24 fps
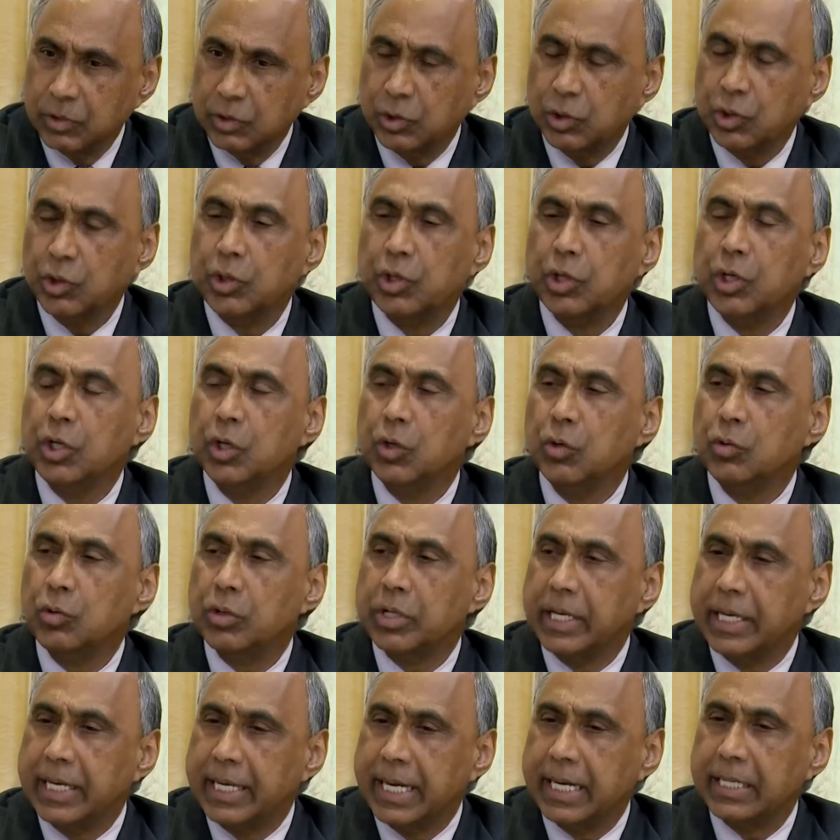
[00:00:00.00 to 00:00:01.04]
So do you
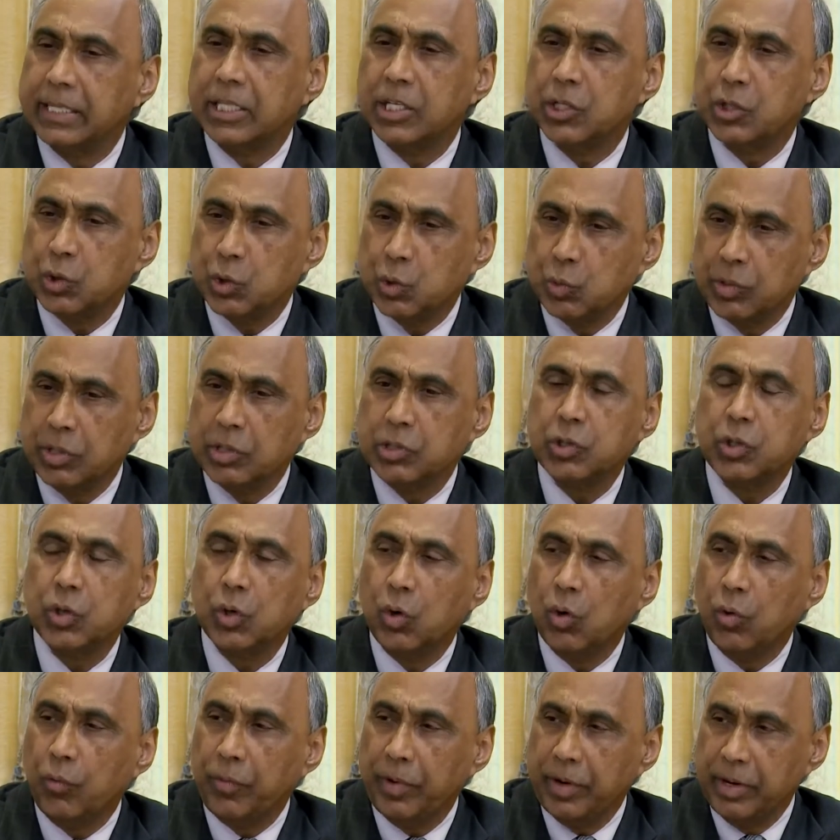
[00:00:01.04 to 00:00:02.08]
get the students to
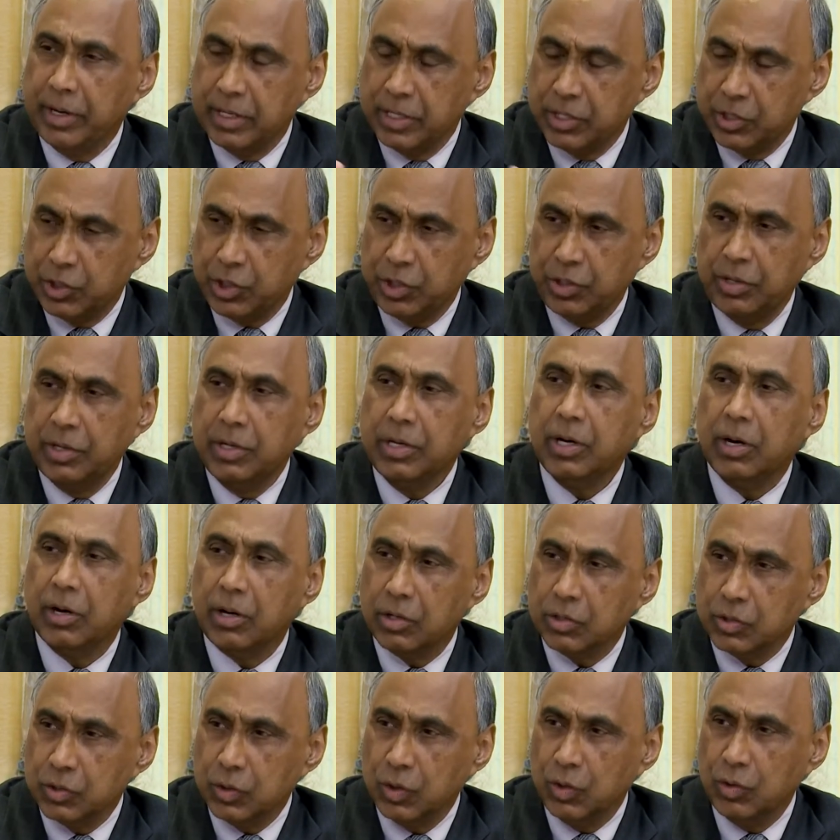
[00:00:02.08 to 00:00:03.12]
go for intern
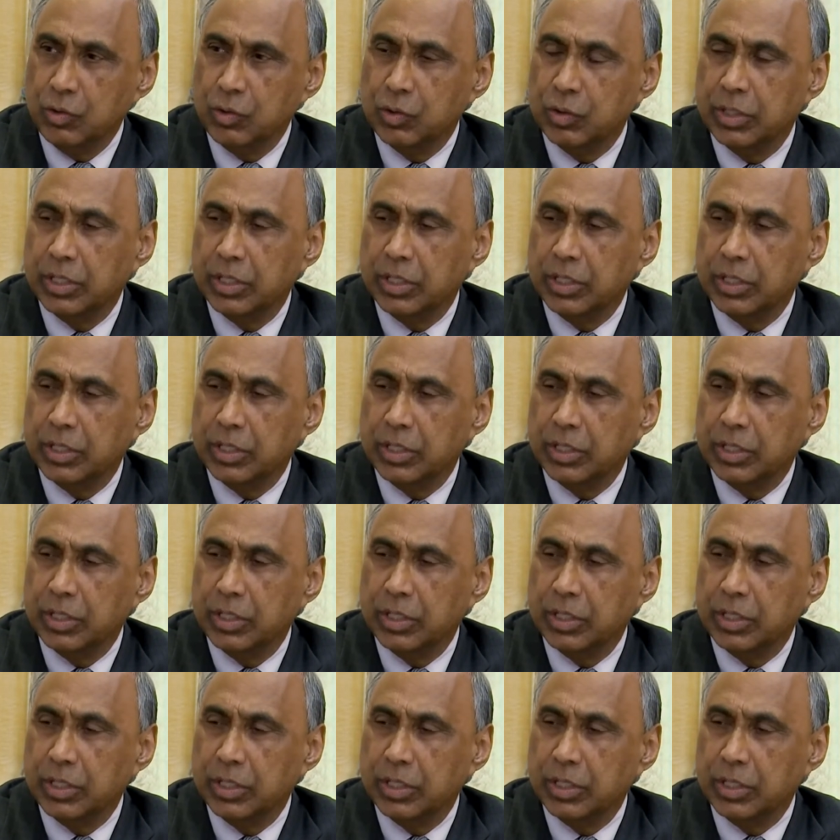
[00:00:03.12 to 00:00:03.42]
also to,